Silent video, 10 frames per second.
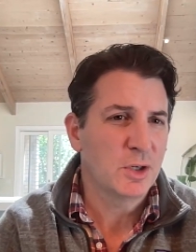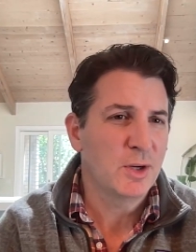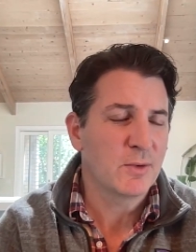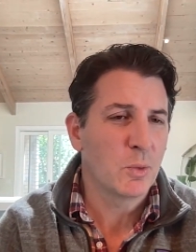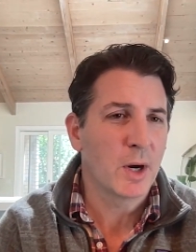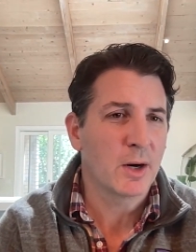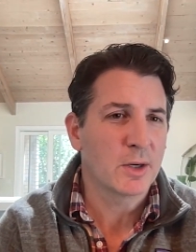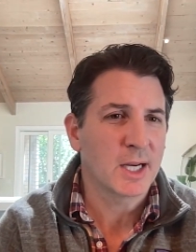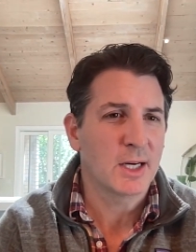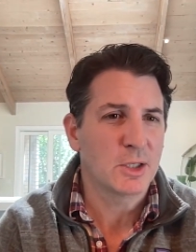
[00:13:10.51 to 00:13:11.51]
So you do have to
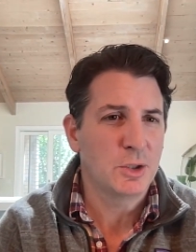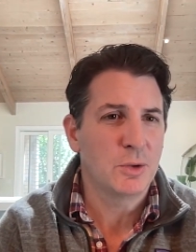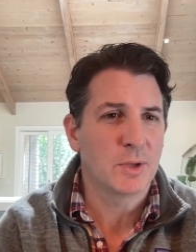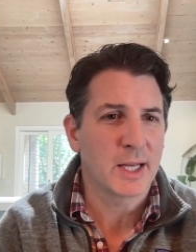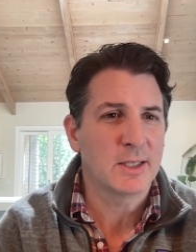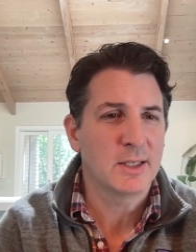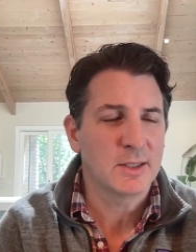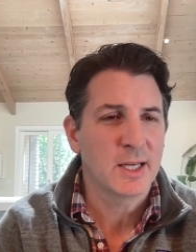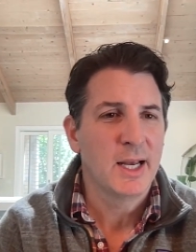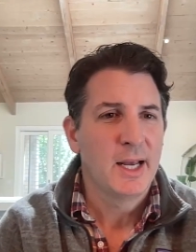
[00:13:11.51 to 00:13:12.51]
wear kind of two
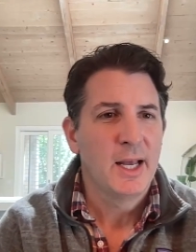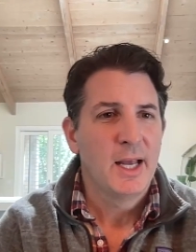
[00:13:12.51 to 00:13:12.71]
lenses